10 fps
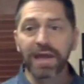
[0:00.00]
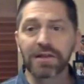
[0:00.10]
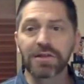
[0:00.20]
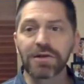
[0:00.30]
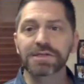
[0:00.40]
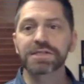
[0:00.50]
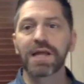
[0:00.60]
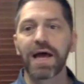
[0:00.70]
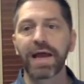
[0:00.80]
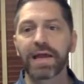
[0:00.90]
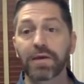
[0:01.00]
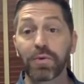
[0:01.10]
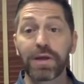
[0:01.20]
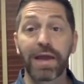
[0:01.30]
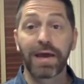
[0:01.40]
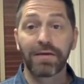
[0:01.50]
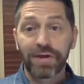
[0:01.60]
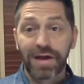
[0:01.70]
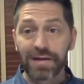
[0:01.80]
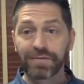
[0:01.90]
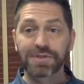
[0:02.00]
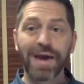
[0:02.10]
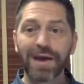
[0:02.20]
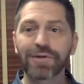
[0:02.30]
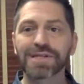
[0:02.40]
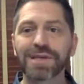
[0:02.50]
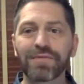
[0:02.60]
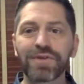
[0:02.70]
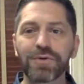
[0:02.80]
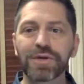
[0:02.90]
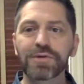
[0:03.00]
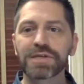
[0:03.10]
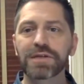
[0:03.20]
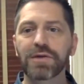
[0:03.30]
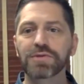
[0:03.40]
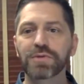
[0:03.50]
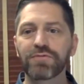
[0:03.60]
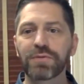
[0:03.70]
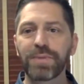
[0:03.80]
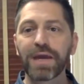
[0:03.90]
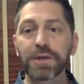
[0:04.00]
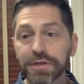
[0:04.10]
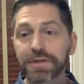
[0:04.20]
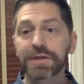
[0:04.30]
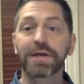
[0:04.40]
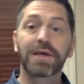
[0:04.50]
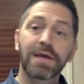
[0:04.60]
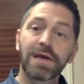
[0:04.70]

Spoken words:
And it looks like we have kind of a smattering. Some of you are using notes with every patient.